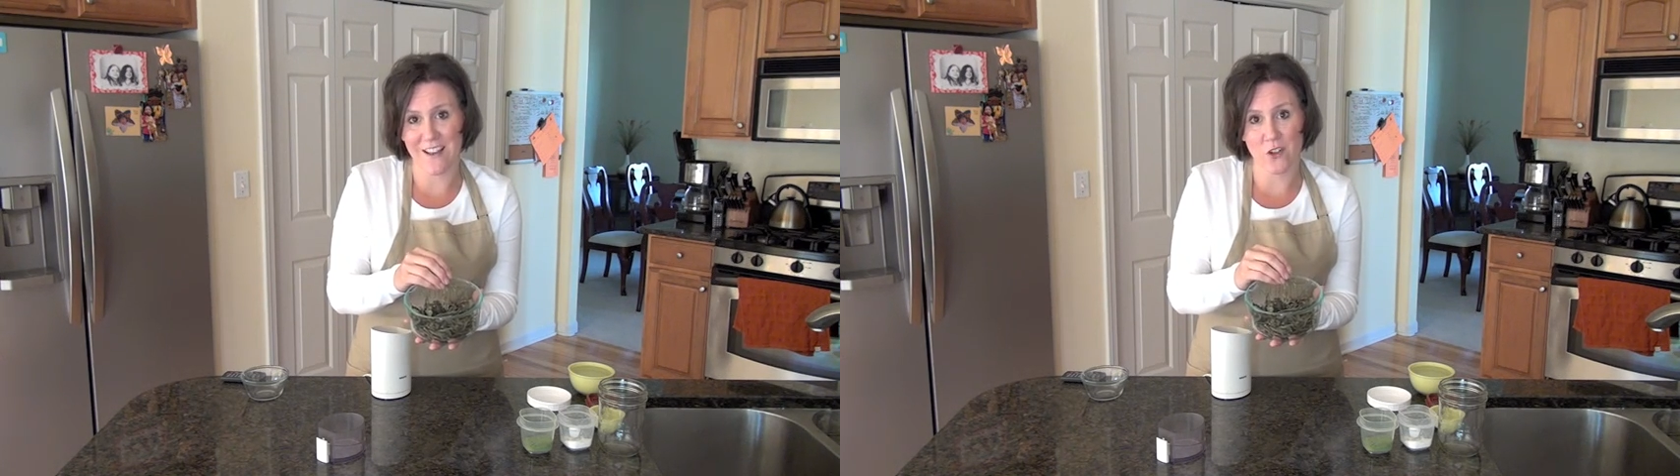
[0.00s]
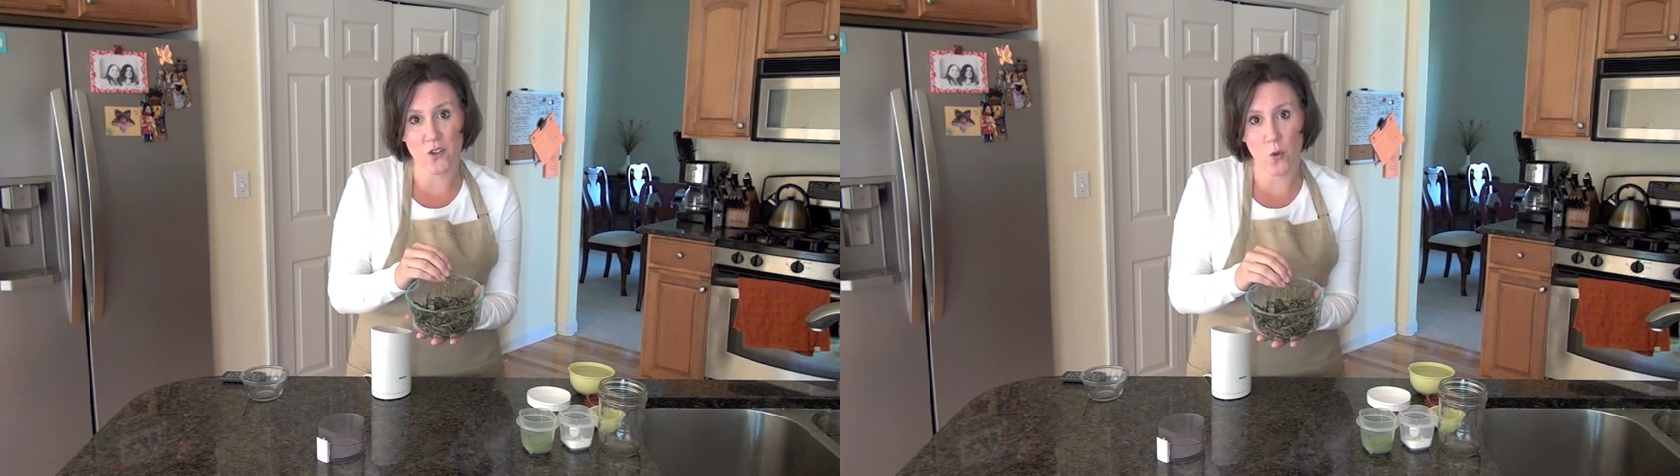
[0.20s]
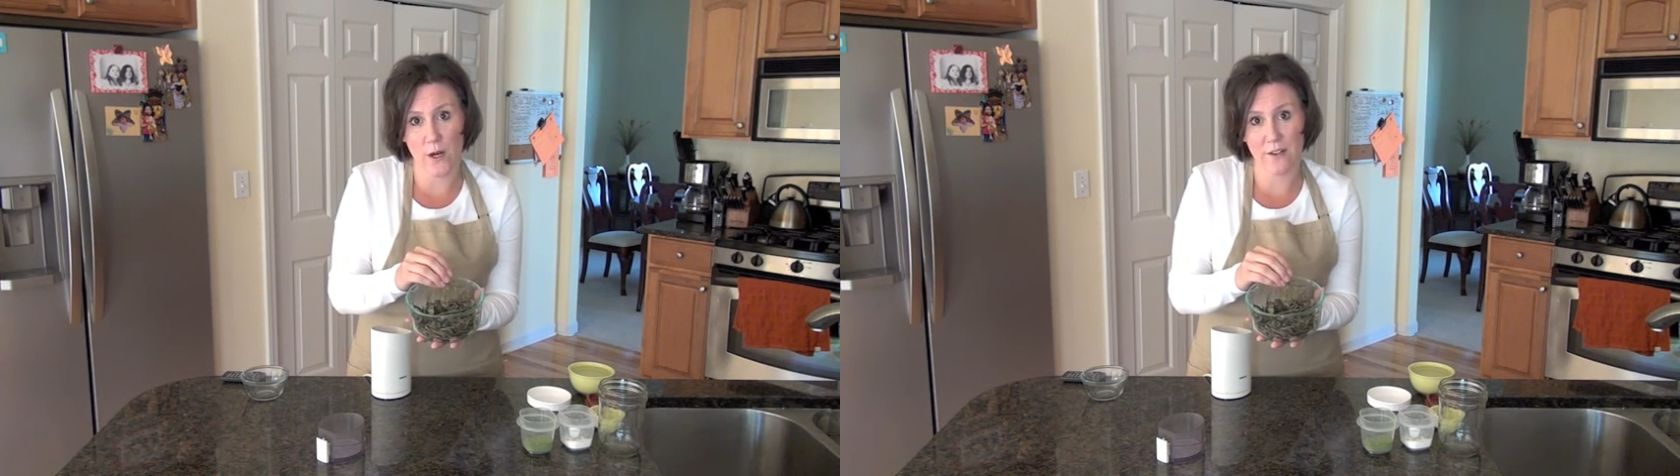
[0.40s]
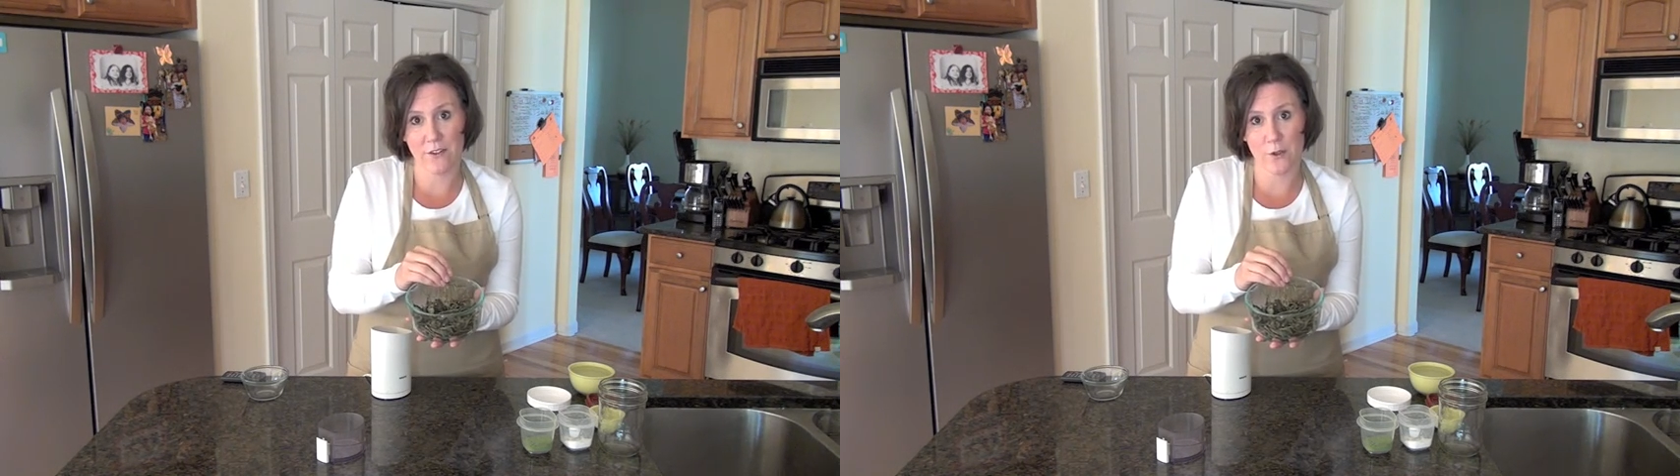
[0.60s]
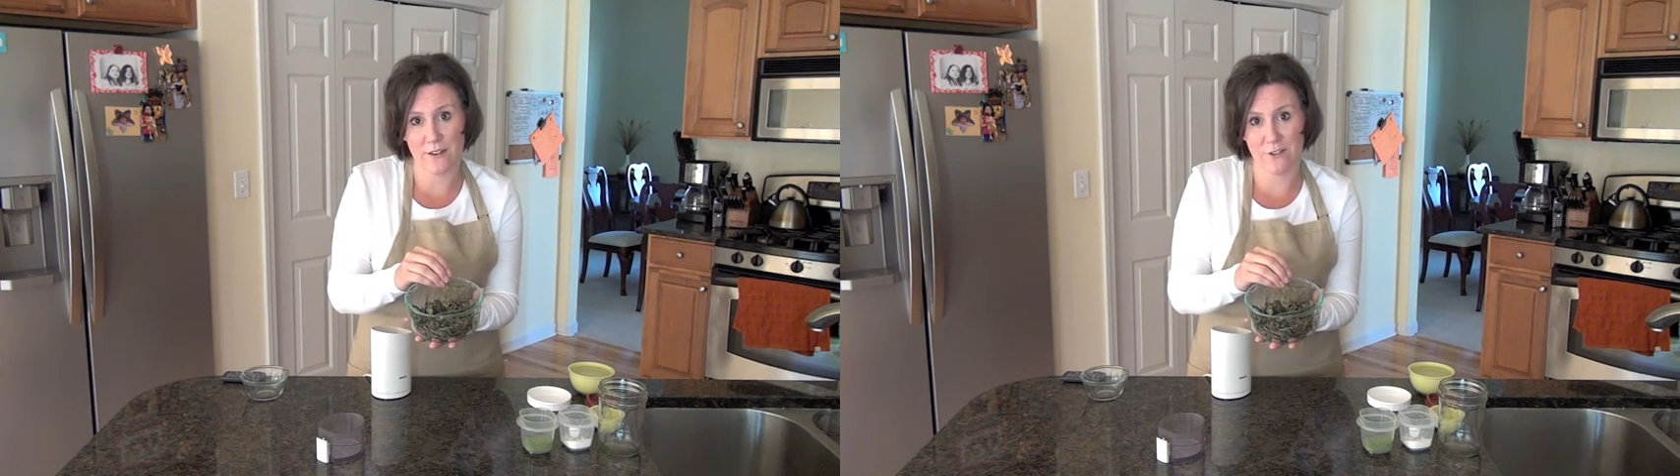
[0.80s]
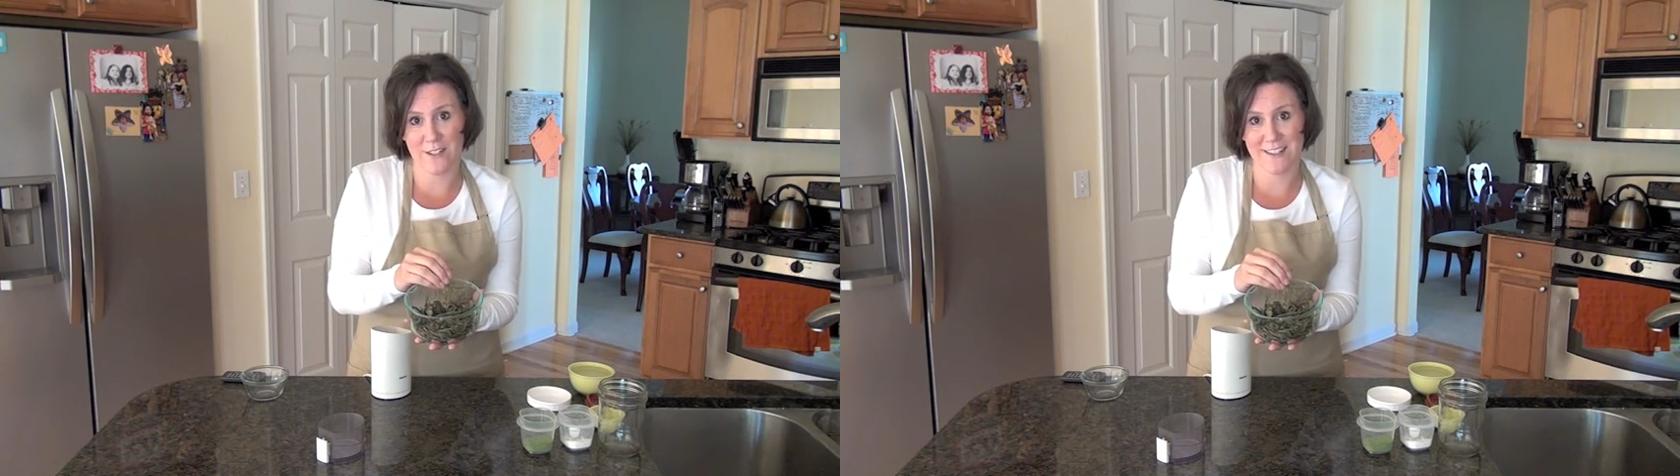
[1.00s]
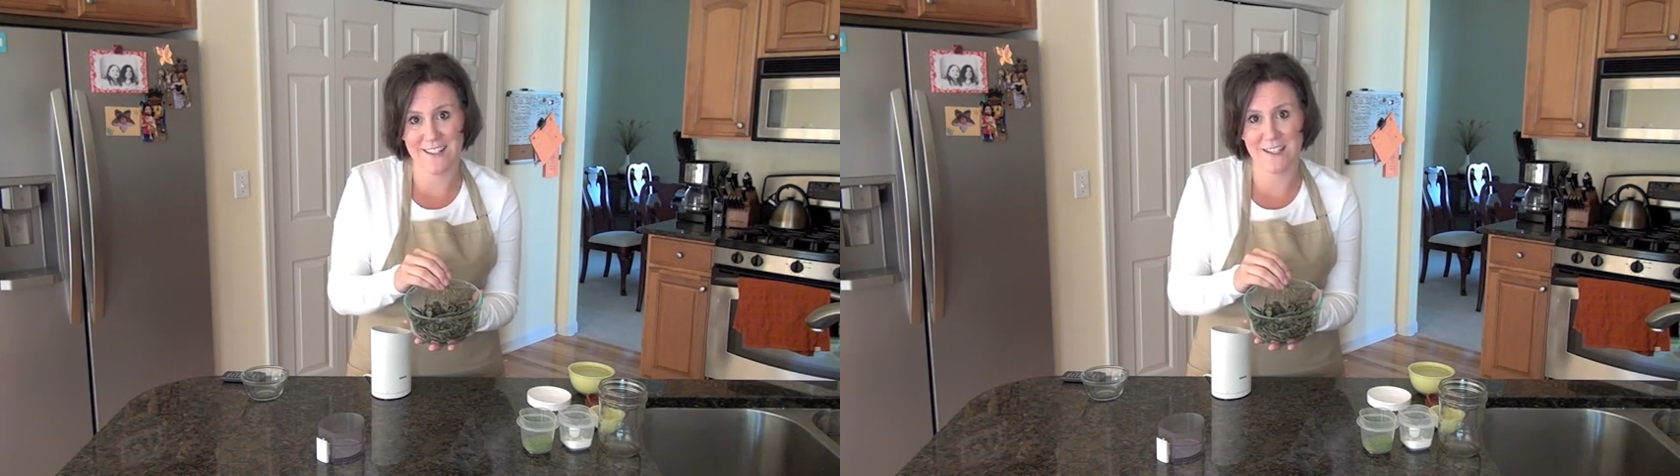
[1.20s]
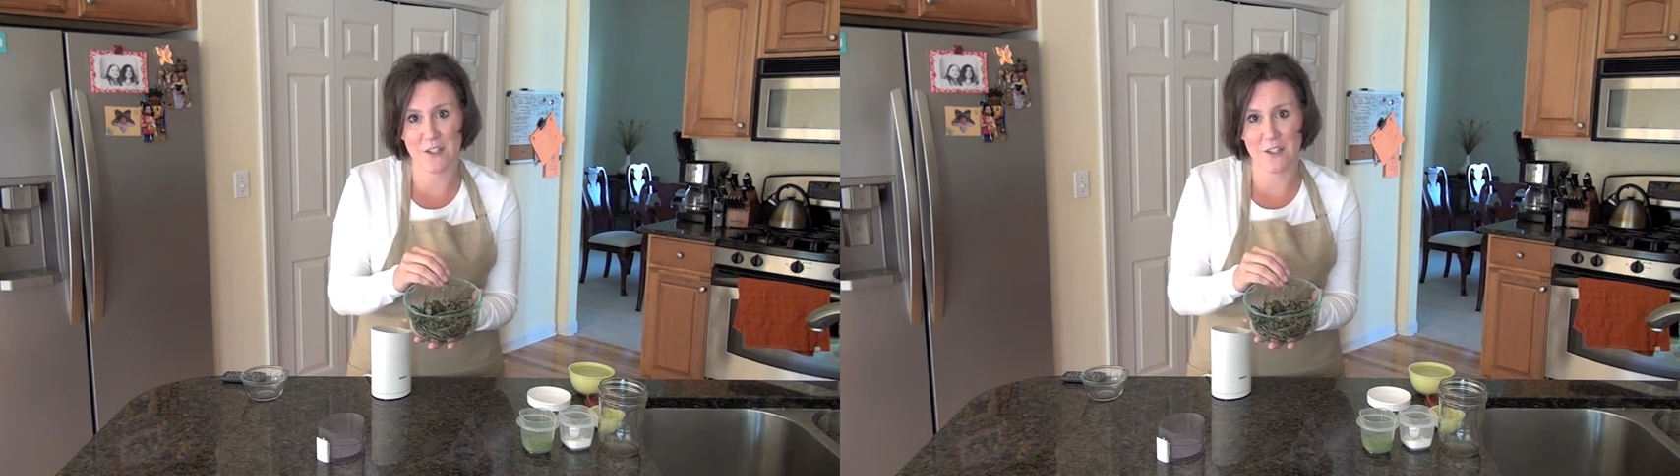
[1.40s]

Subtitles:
and there's quite a few differences.